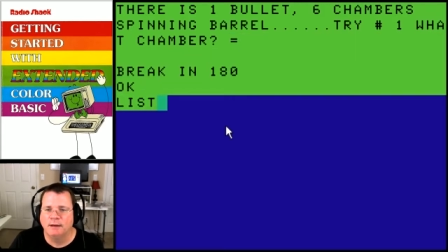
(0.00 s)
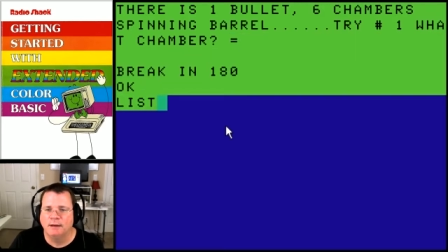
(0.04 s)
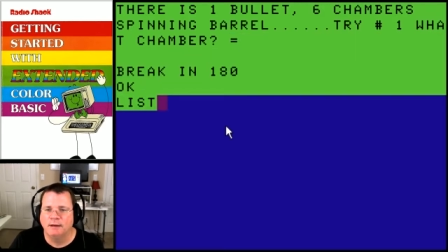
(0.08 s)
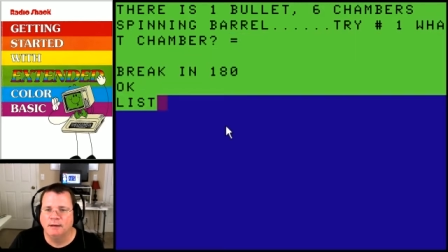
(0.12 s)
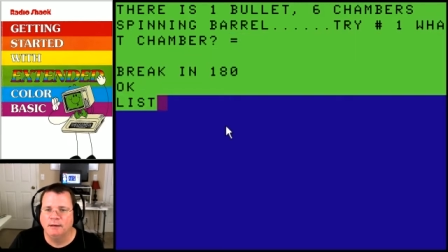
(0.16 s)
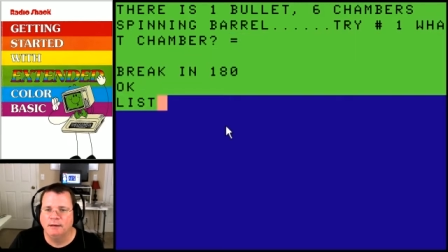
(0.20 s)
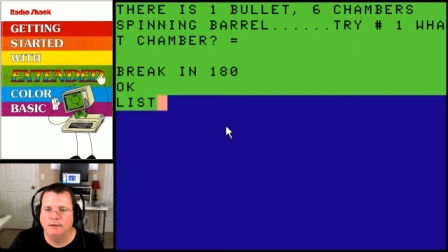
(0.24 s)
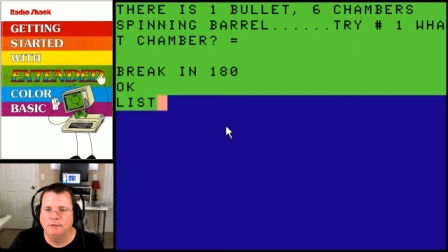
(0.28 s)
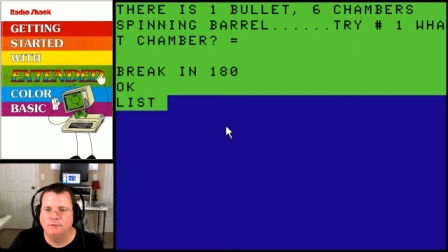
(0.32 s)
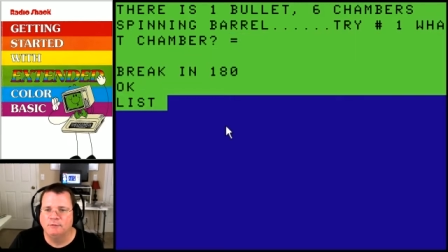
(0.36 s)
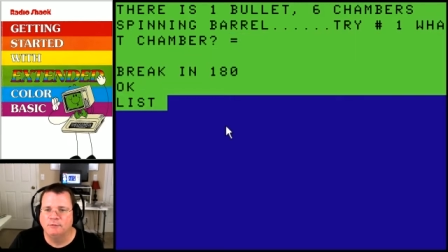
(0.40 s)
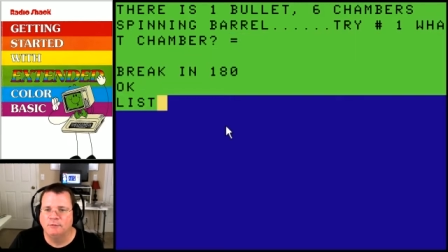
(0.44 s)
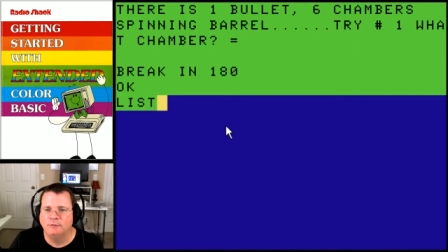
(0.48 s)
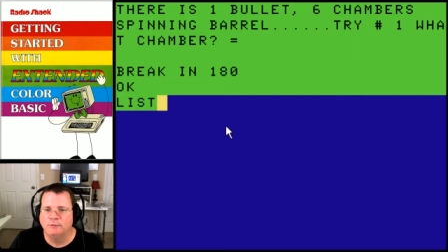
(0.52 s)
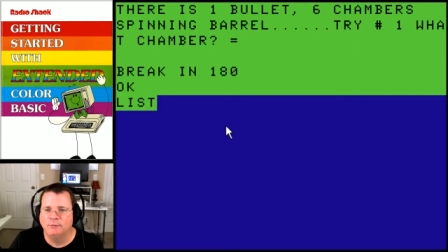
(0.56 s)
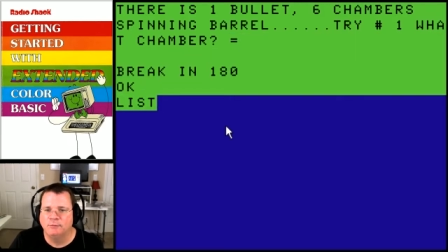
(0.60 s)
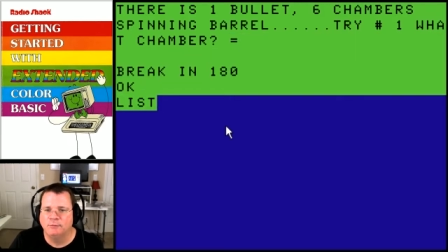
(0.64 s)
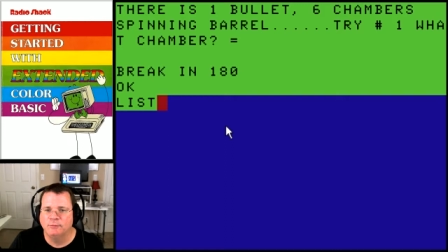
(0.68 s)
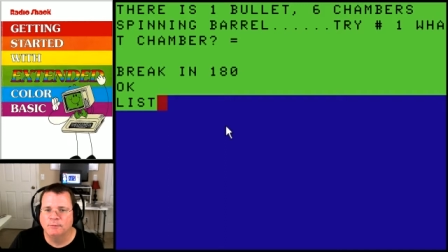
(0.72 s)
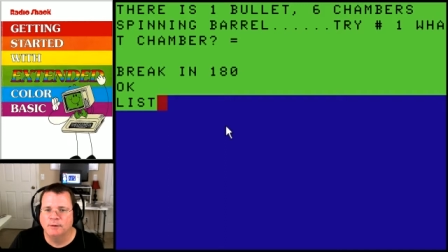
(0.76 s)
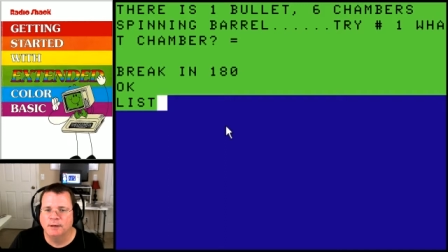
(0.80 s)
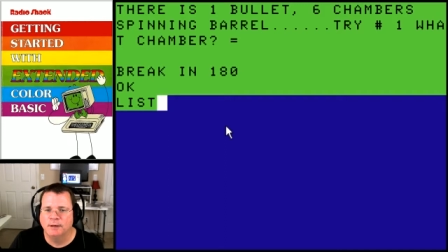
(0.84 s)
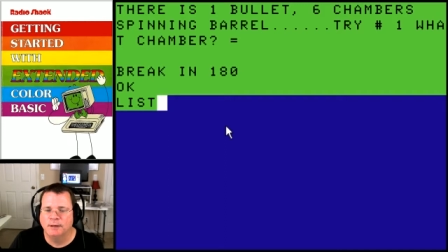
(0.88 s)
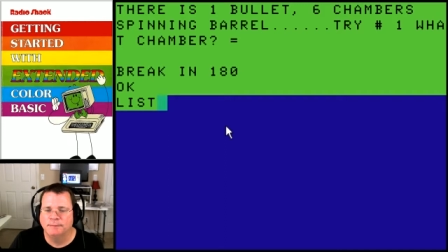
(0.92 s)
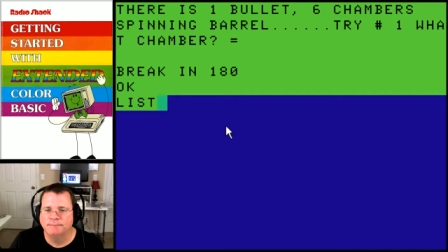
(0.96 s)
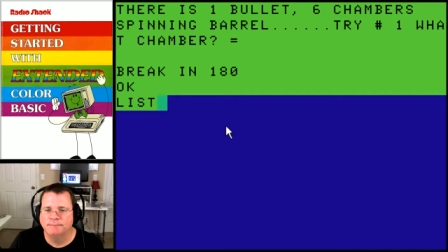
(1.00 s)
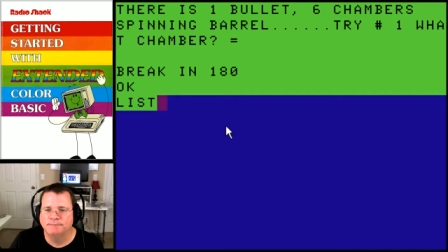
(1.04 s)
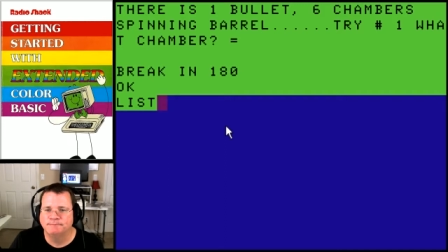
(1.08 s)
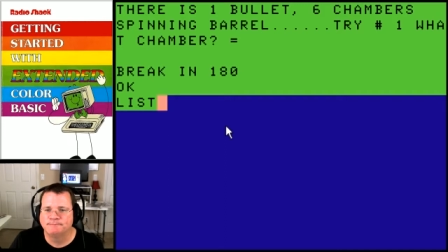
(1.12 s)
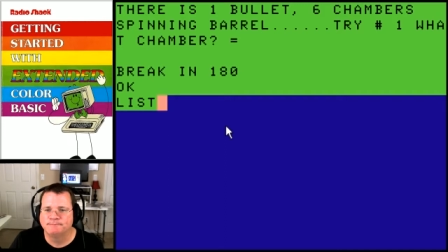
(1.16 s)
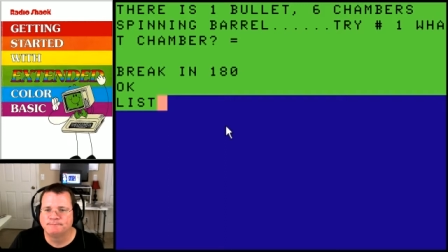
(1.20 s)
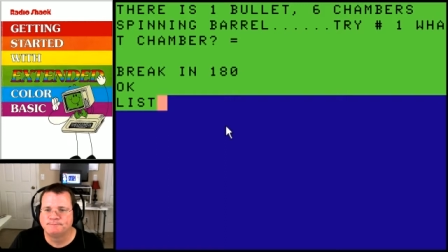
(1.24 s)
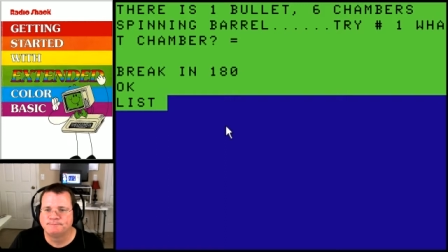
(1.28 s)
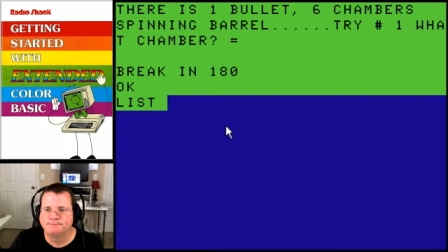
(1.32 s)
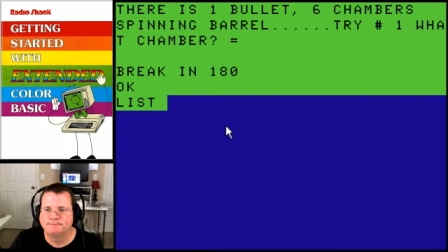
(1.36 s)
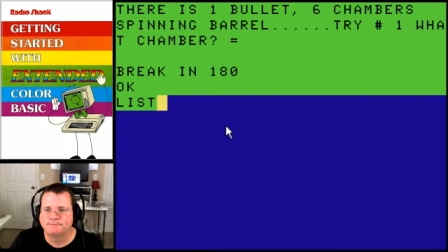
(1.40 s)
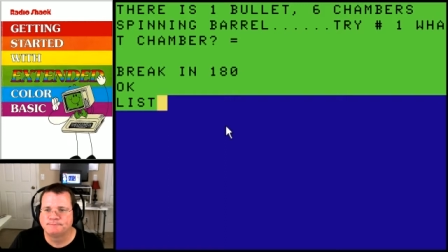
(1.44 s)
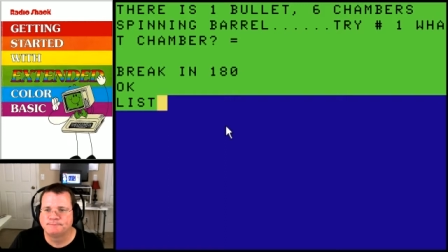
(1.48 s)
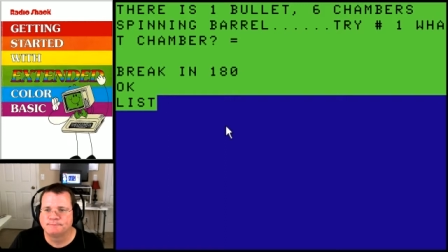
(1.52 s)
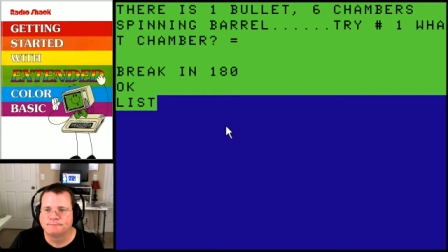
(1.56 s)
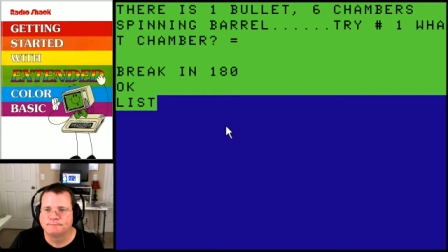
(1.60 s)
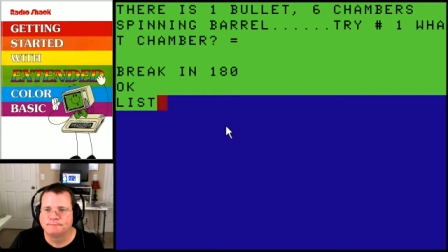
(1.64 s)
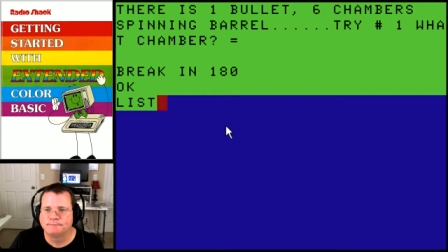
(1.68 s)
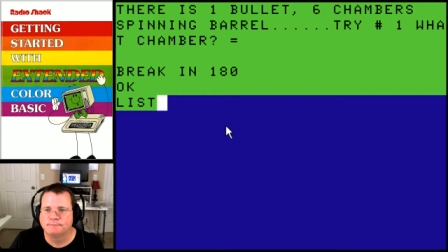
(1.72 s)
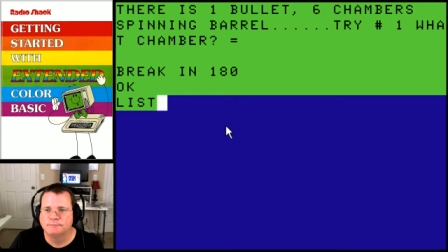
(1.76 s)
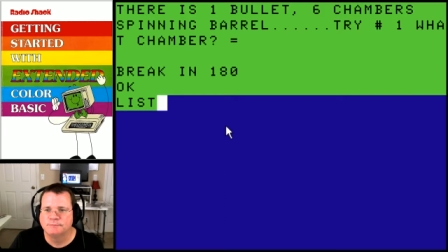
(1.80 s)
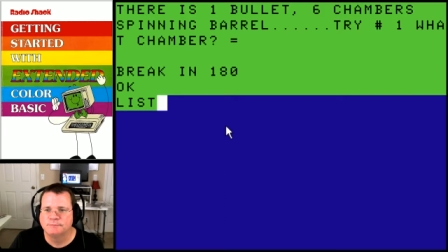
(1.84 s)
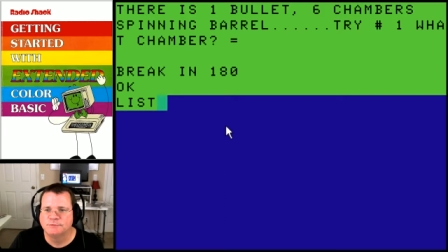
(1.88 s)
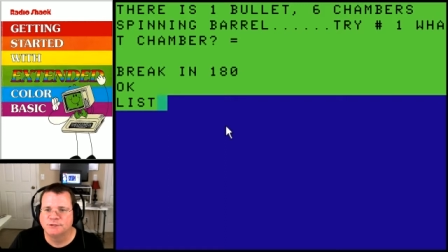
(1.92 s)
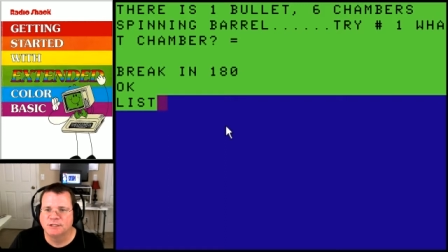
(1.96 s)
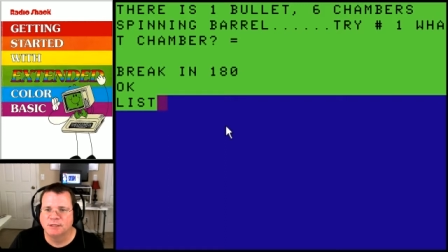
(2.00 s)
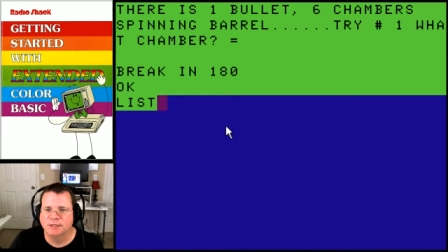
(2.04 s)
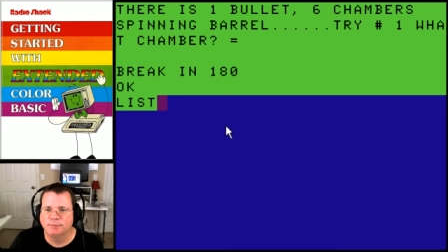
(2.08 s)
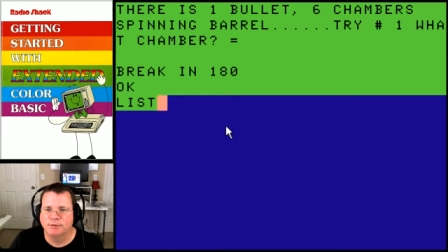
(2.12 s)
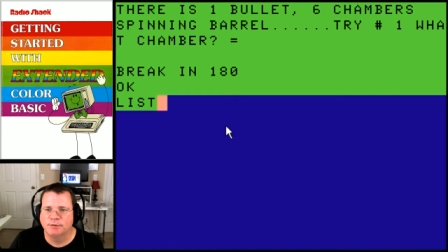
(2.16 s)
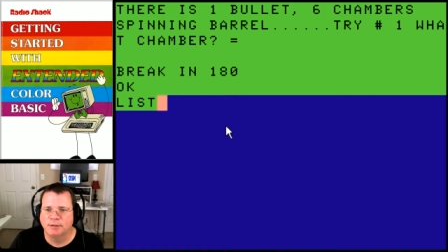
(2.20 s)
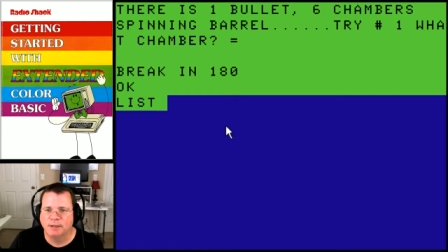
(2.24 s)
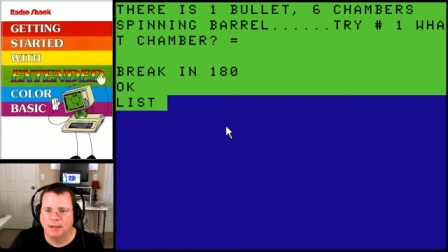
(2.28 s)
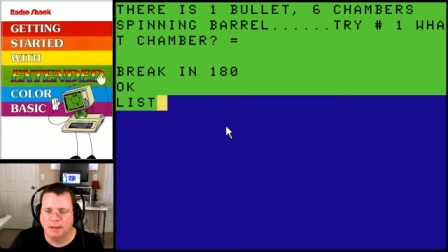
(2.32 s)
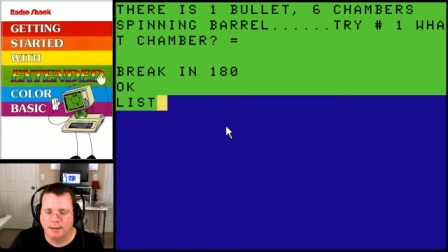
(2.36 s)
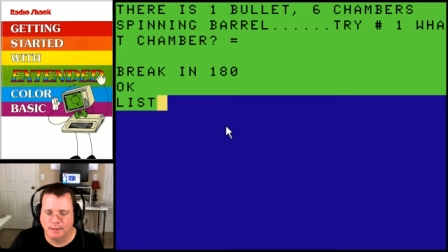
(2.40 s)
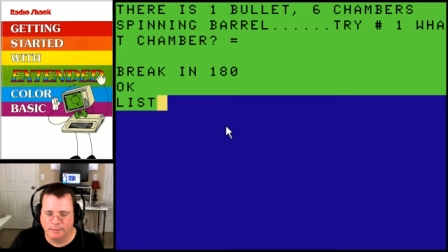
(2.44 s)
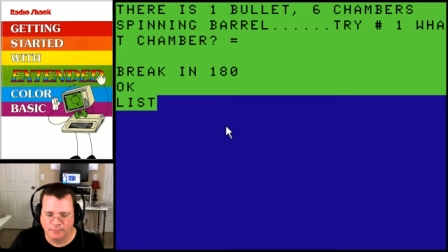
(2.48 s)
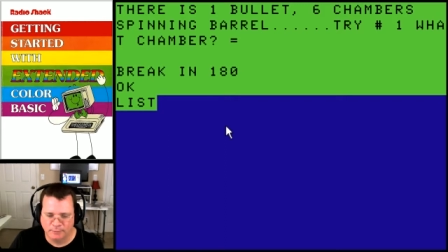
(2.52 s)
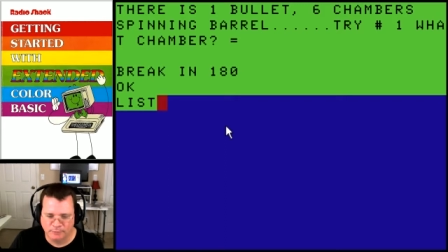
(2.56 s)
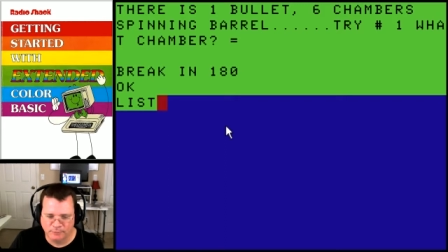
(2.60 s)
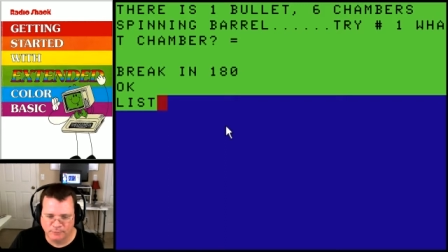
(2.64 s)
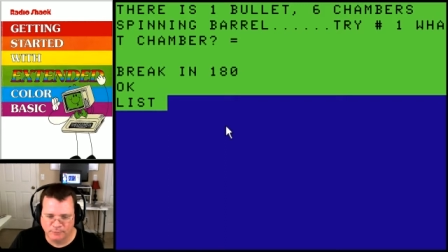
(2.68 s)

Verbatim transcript: I need to um, skip a line.